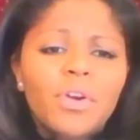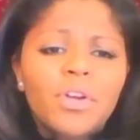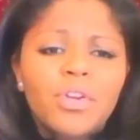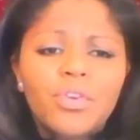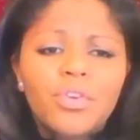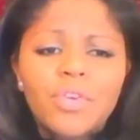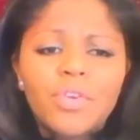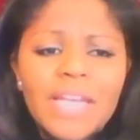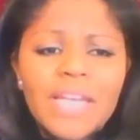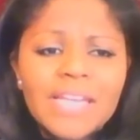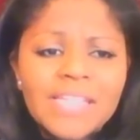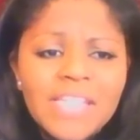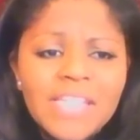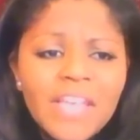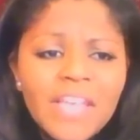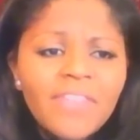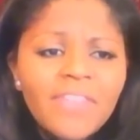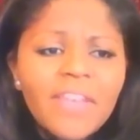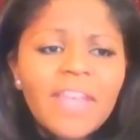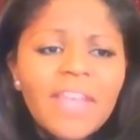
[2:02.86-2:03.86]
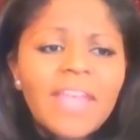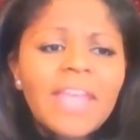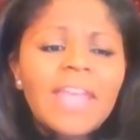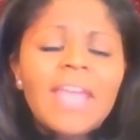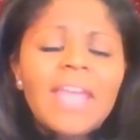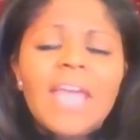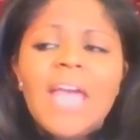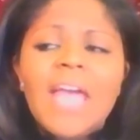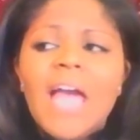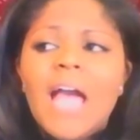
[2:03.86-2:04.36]

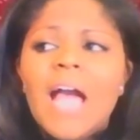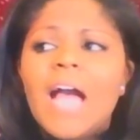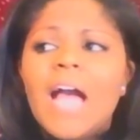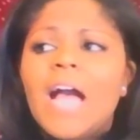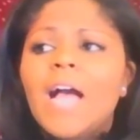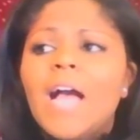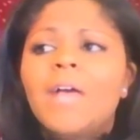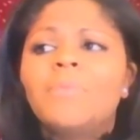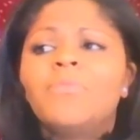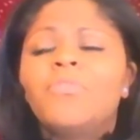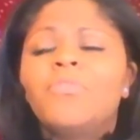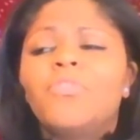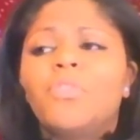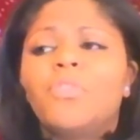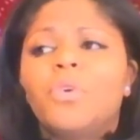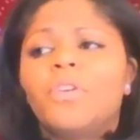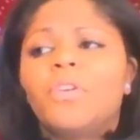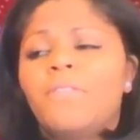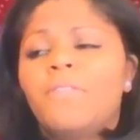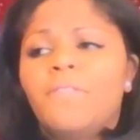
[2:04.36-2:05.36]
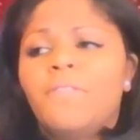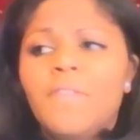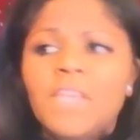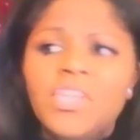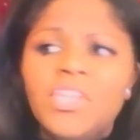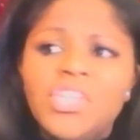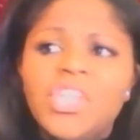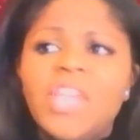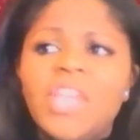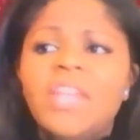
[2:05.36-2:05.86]
creativity, um, for
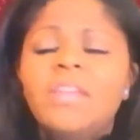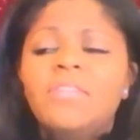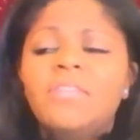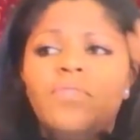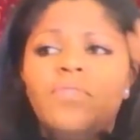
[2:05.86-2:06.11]
vision,